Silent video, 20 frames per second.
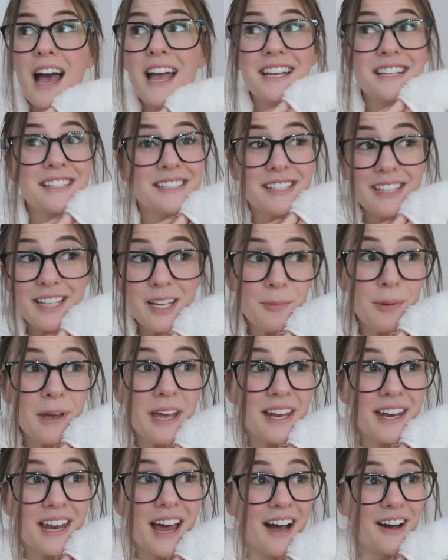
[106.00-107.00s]
I can sleep
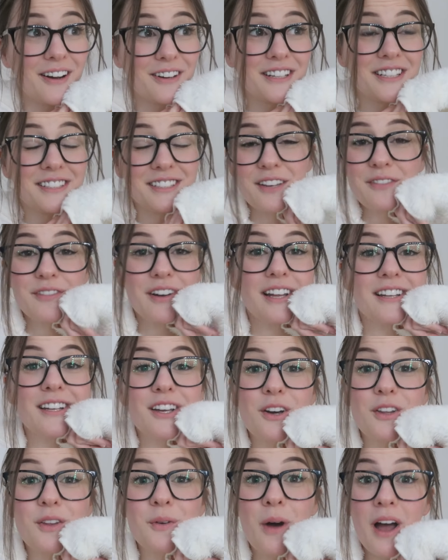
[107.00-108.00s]
here now because I finally
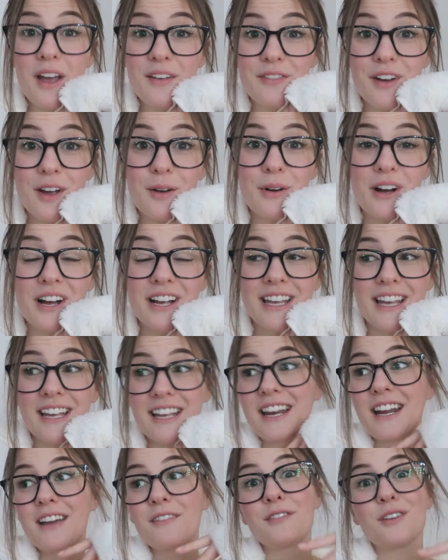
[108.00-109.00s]
got the Wi-Fi working
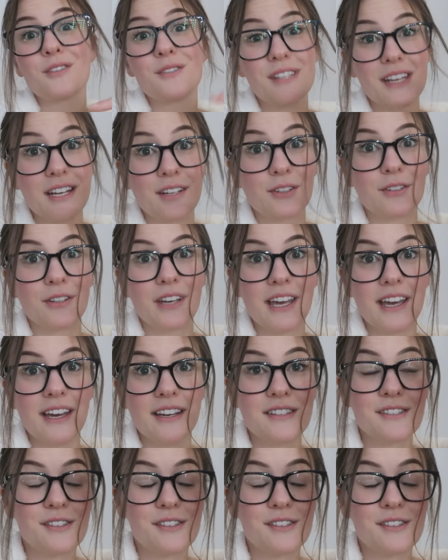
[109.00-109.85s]
and I have no signal here.